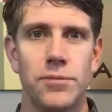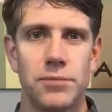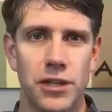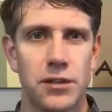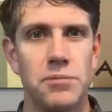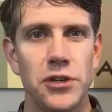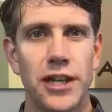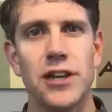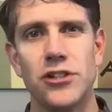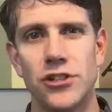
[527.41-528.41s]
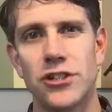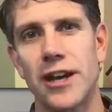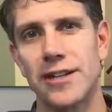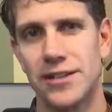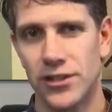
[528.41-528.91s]
The communication just
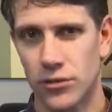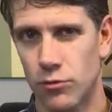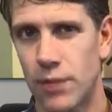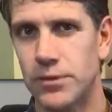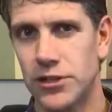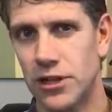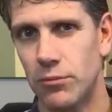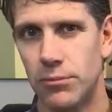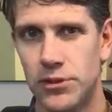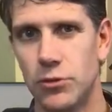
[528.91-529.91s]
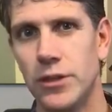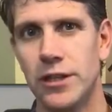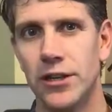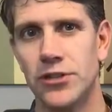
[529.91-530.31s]
got disrupted somewhere between there.